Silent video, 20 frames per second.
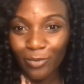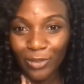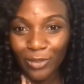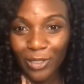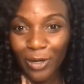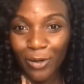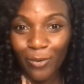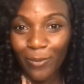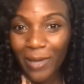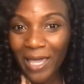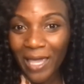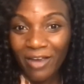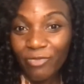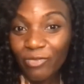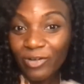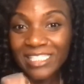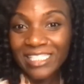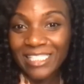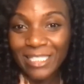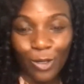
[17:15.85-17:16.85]
you know,
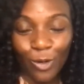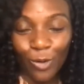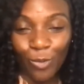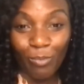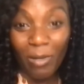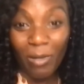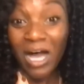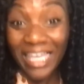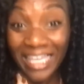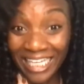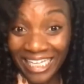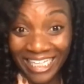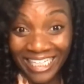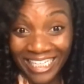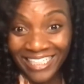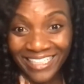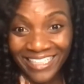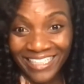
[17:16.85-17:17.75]
every single monkey